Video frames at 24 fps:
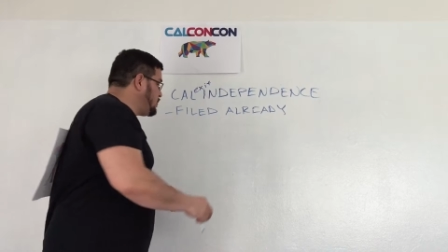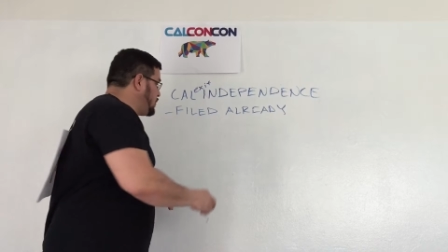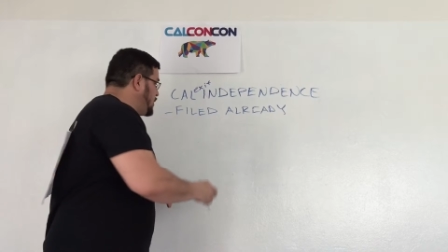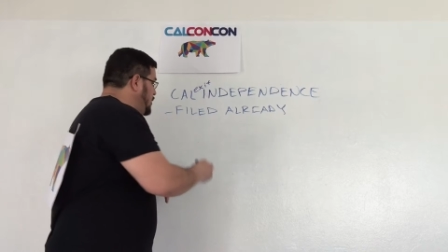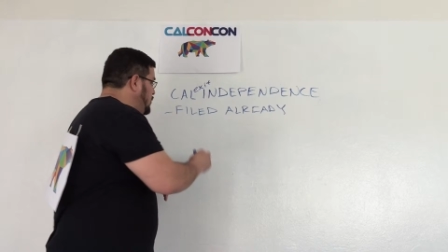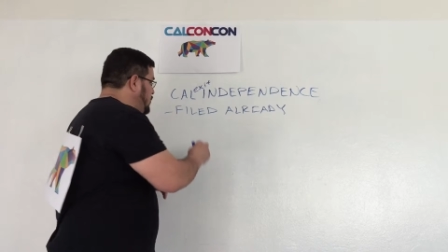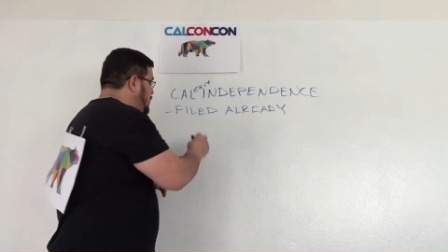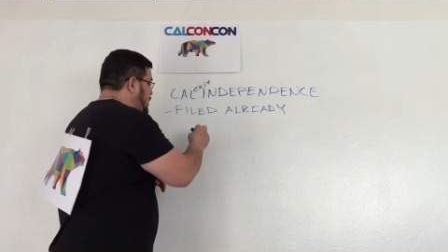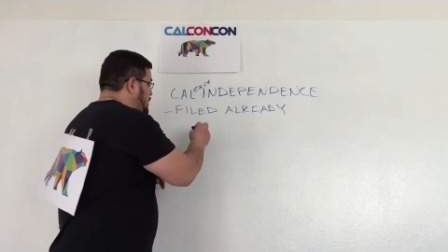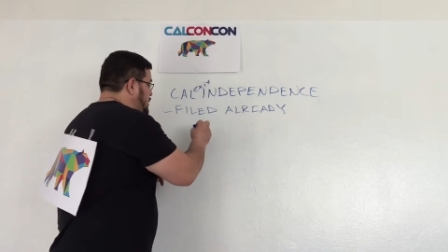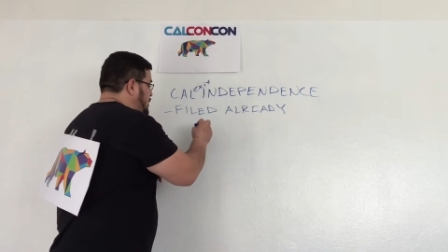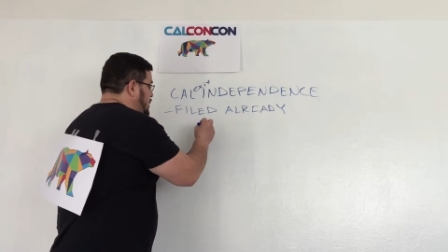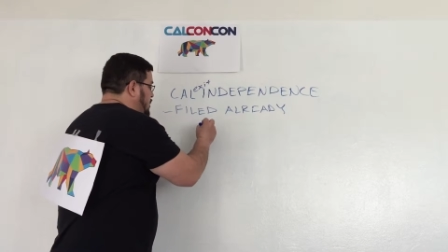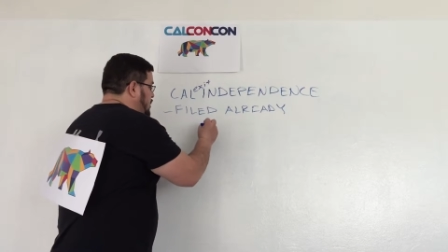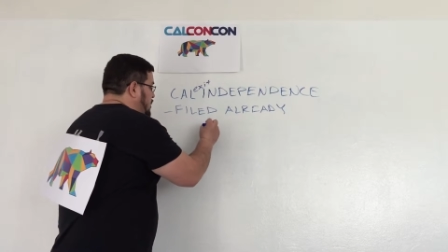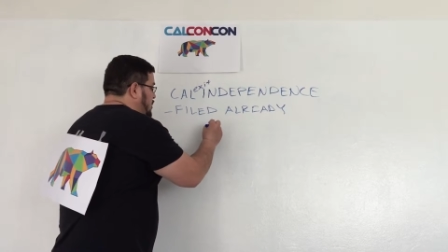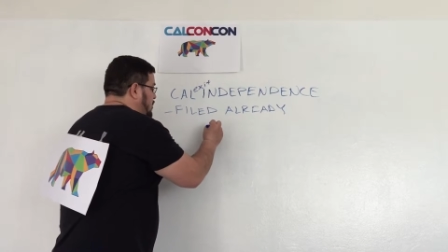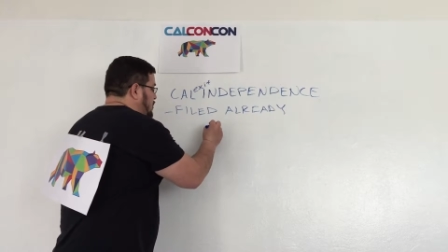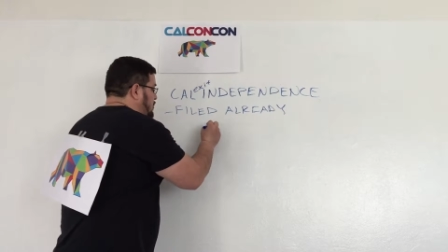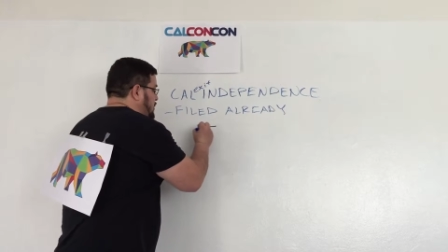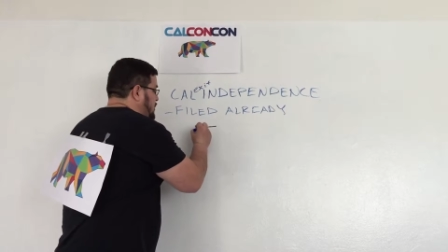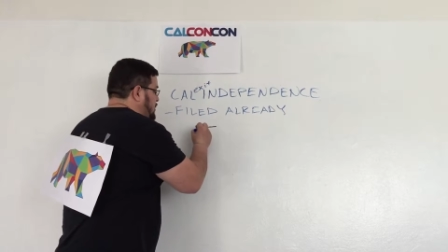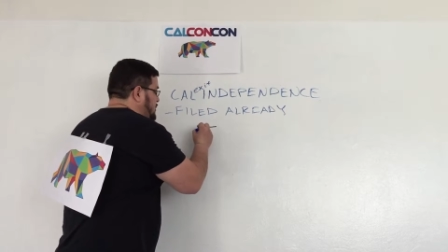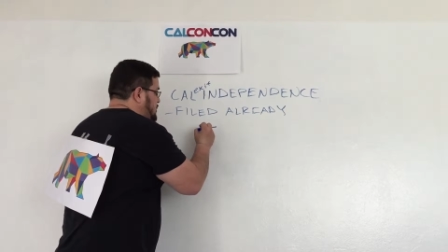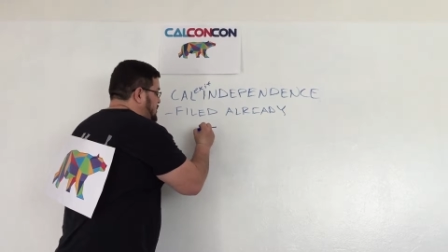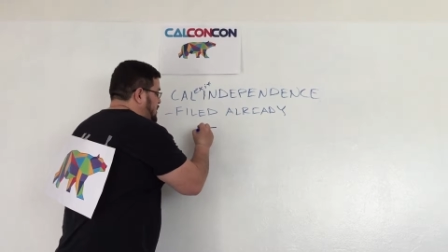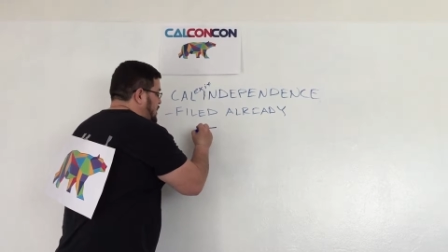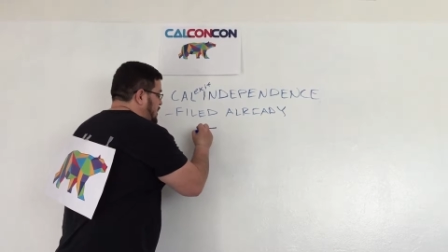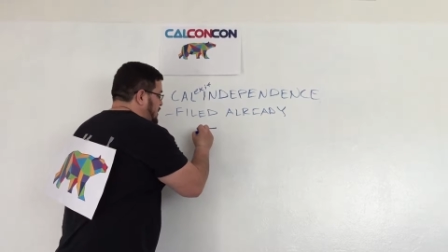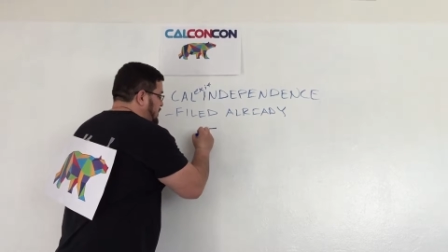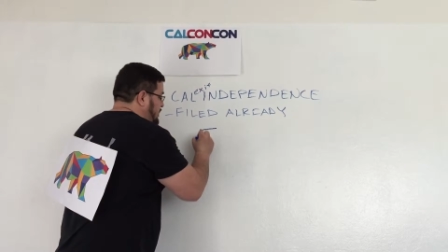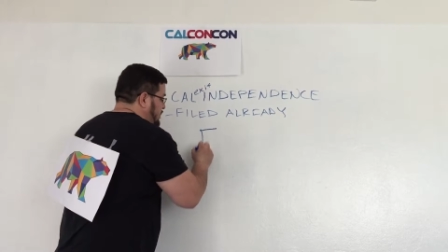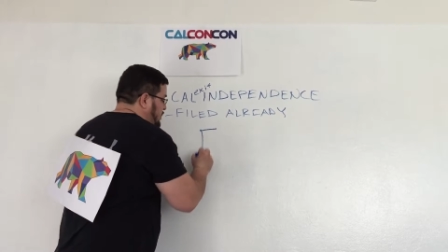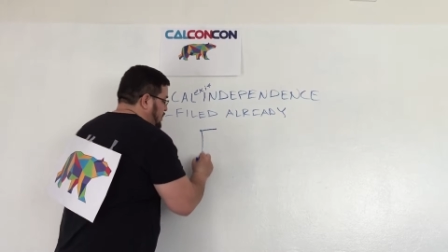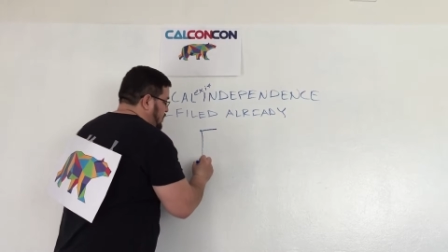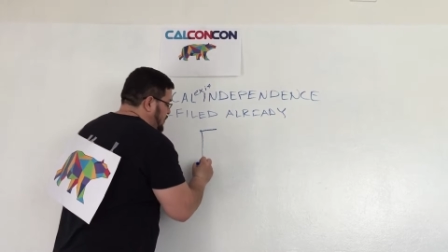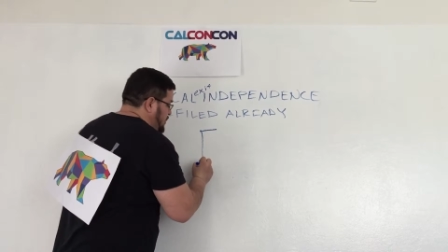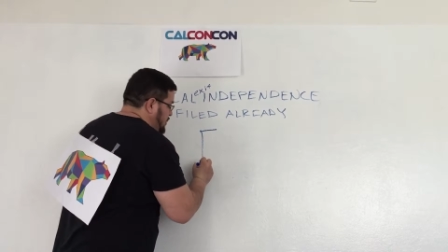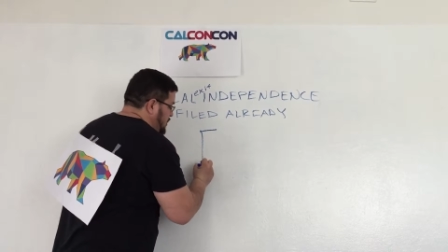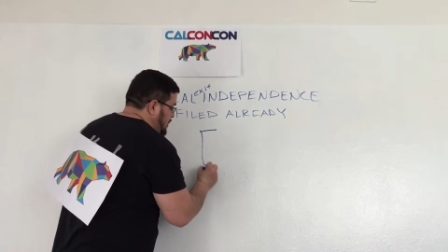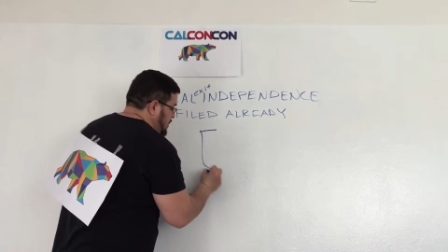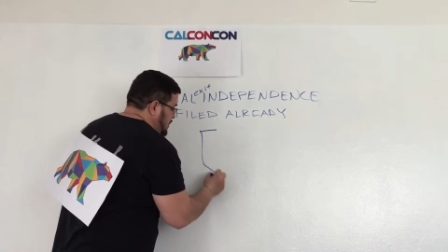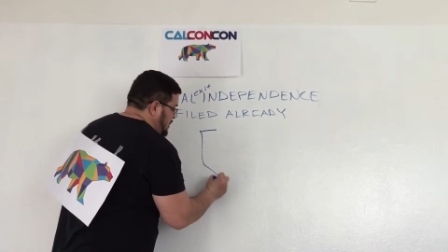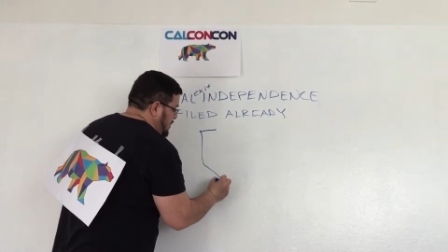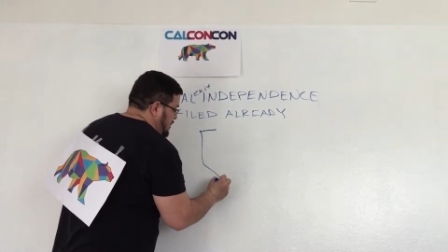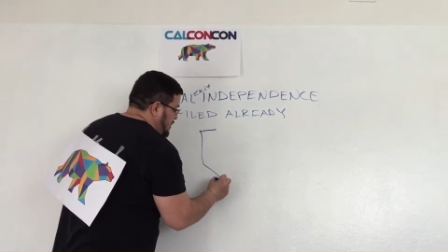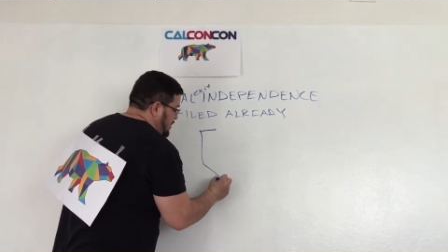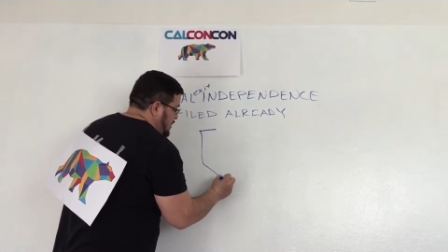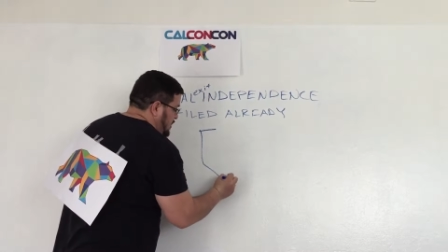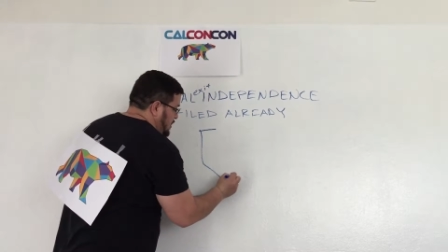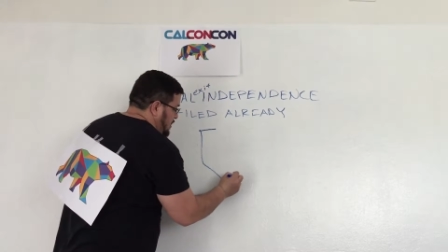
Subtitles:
we want to go, here's California,